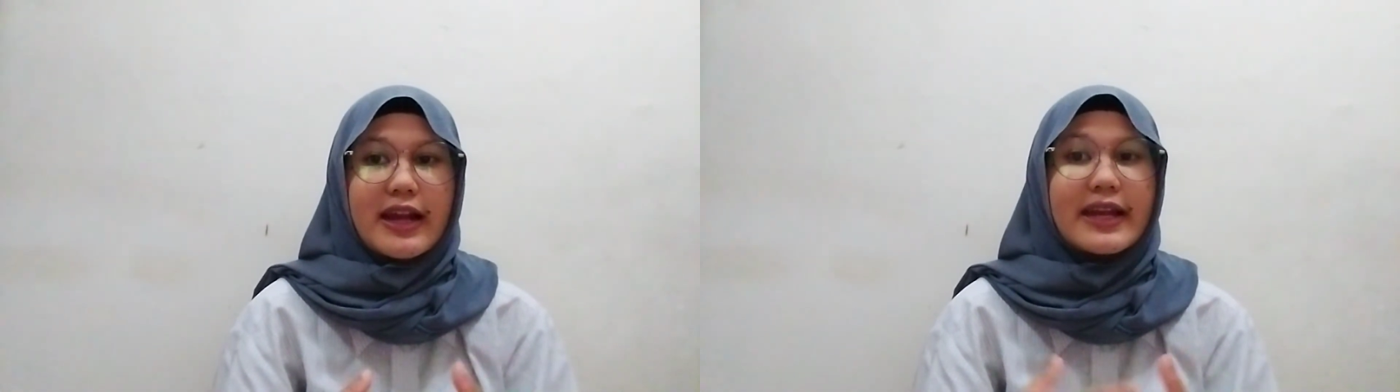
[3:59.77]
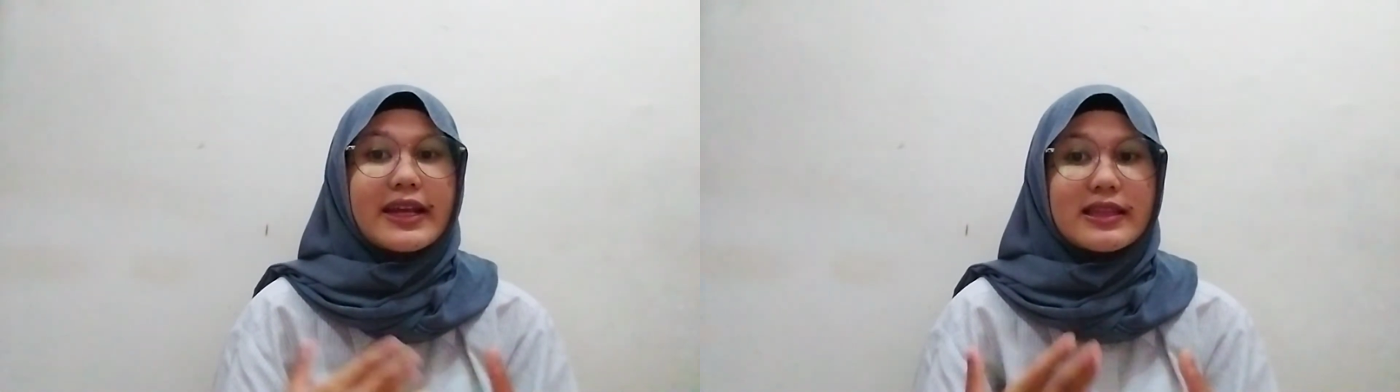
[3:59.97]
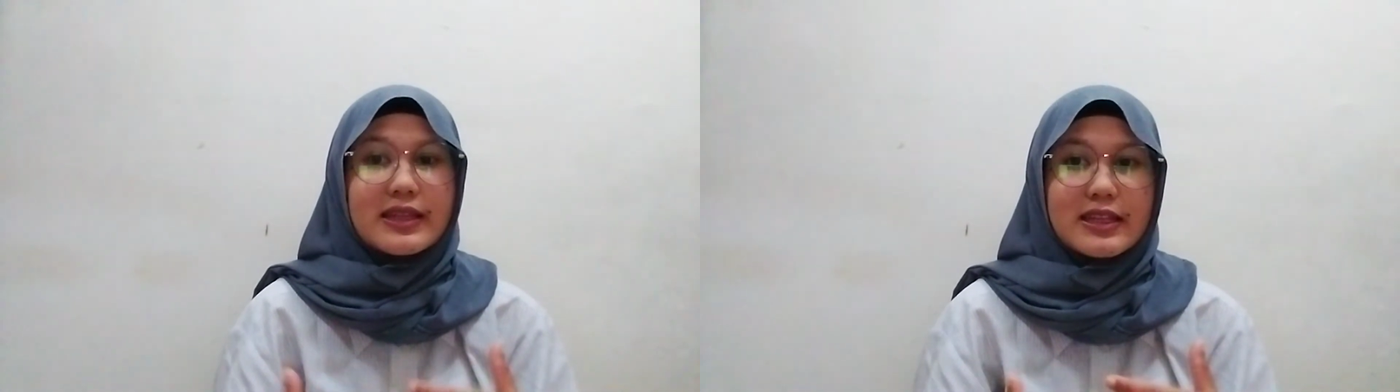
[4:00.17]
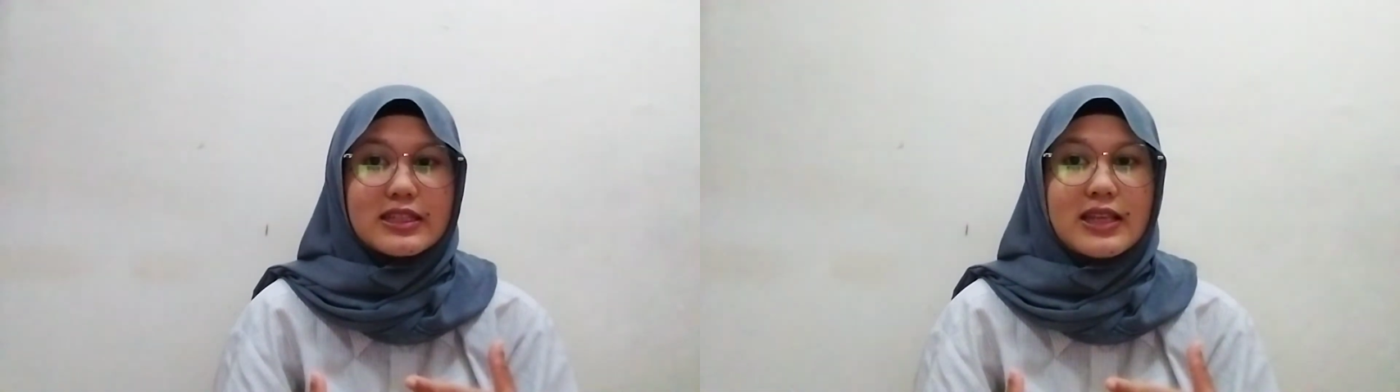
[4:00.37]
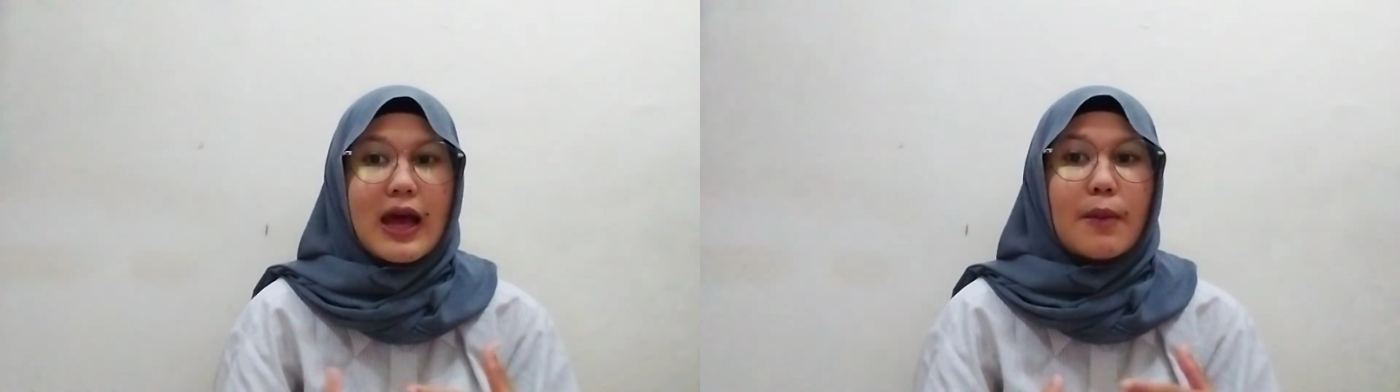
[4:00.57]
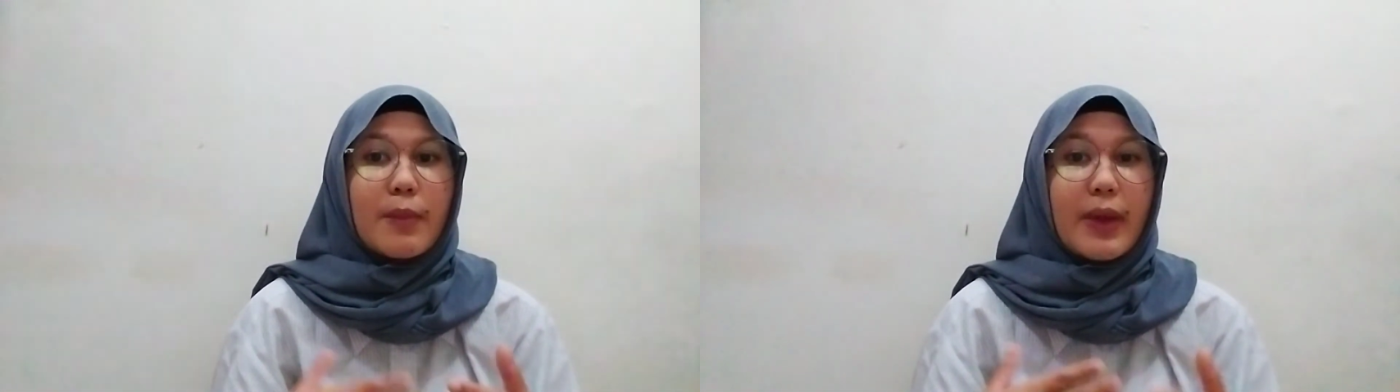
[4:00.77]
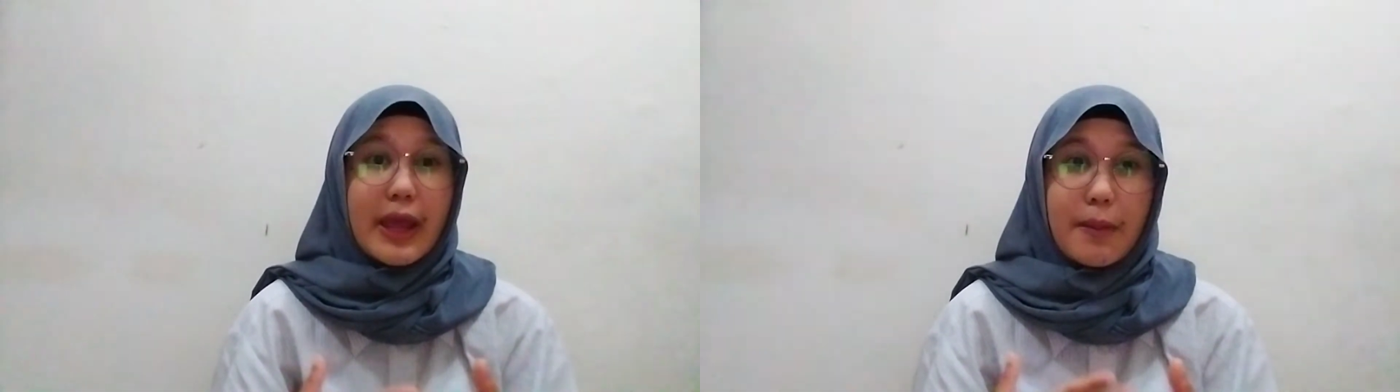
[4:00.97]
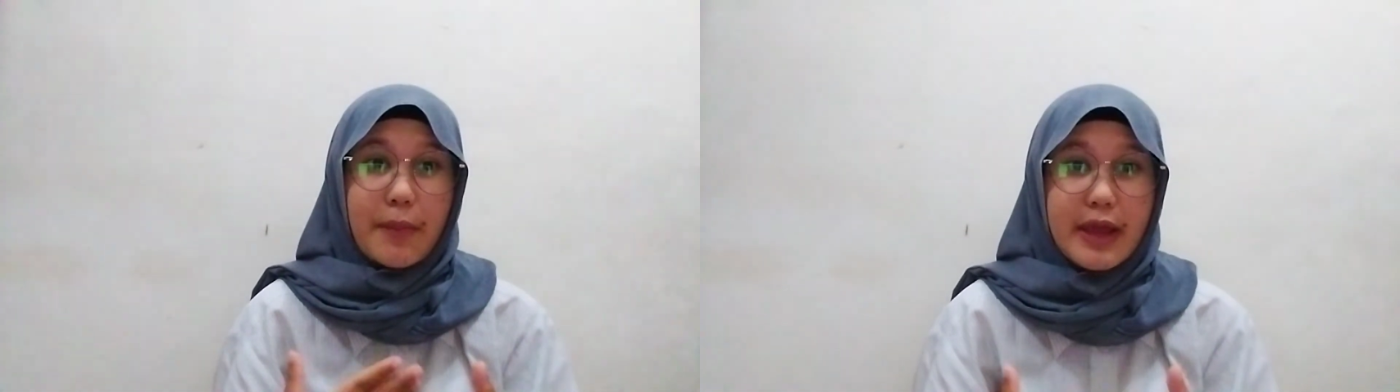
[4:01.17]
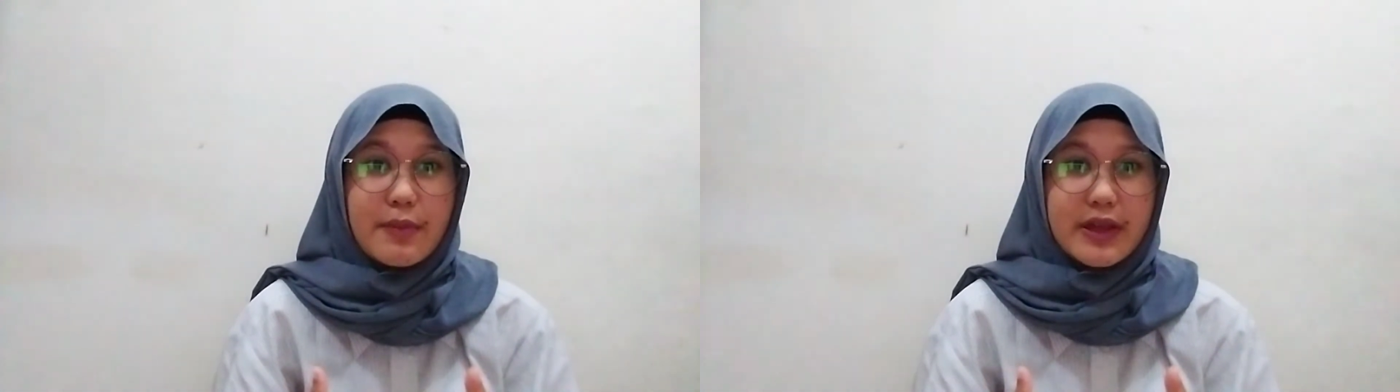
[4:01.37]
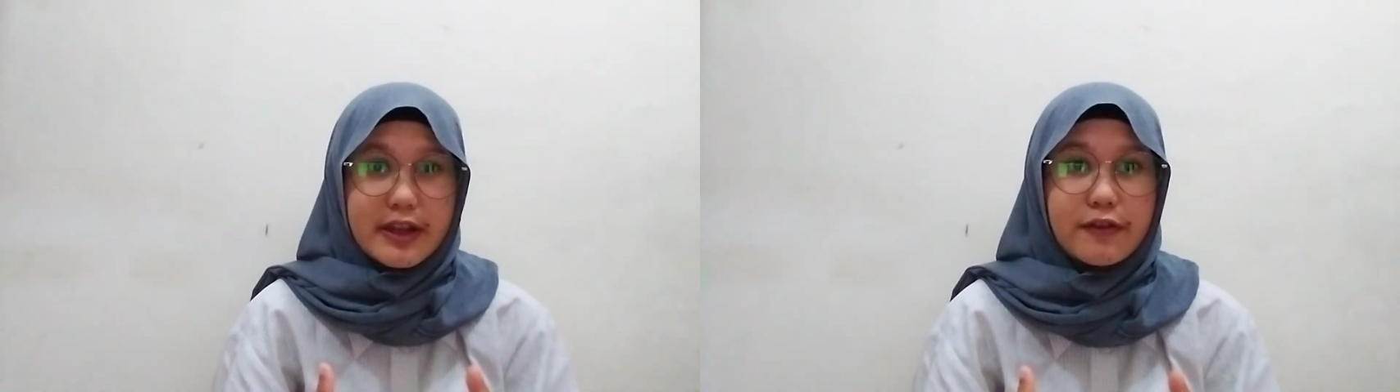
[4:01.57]
identities may
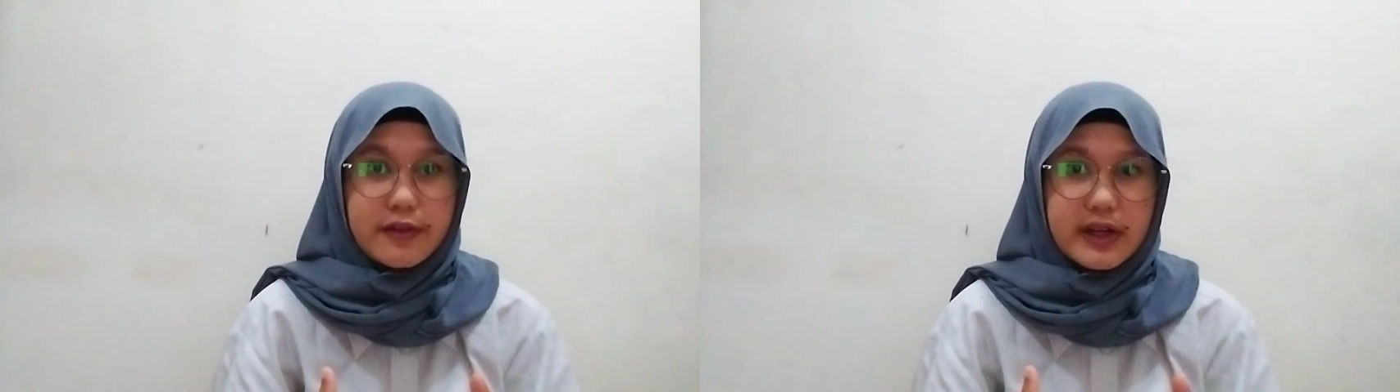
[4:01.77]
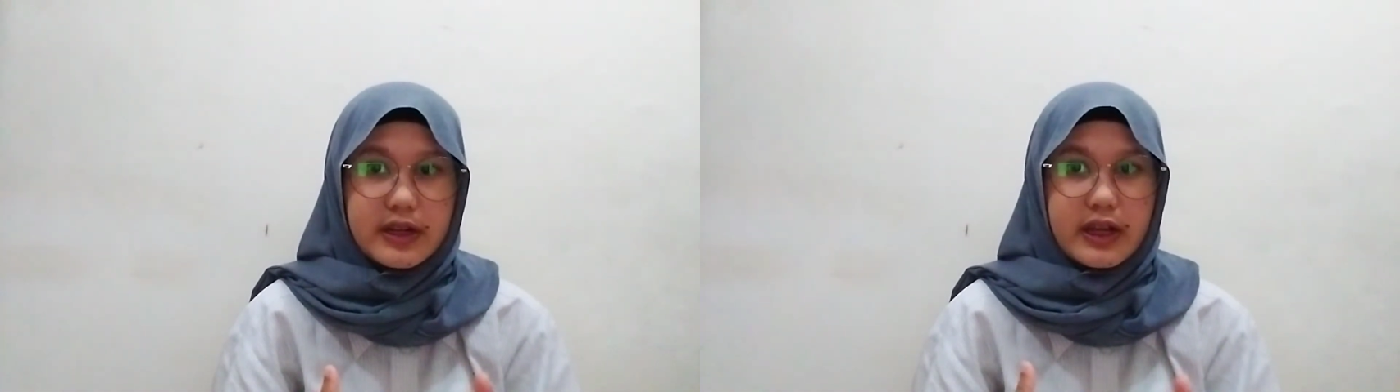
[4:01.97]
be different